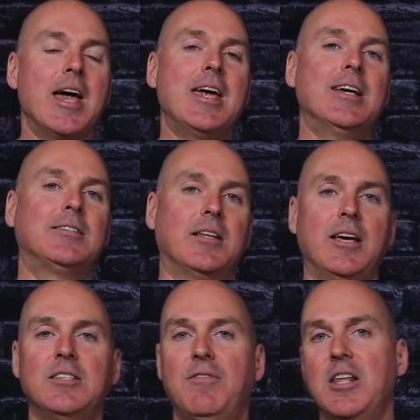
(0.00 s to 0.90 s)
In
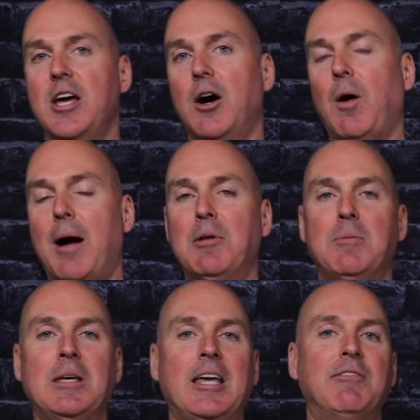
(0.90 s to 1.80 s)
today's video, I'm going to
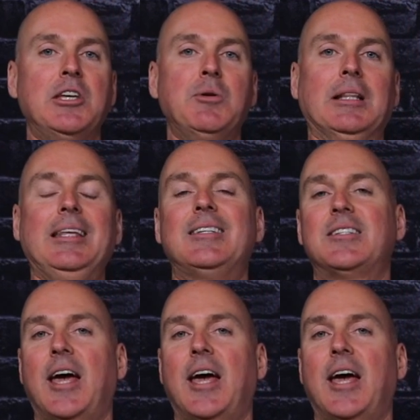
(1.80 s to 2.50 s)
be giving you at least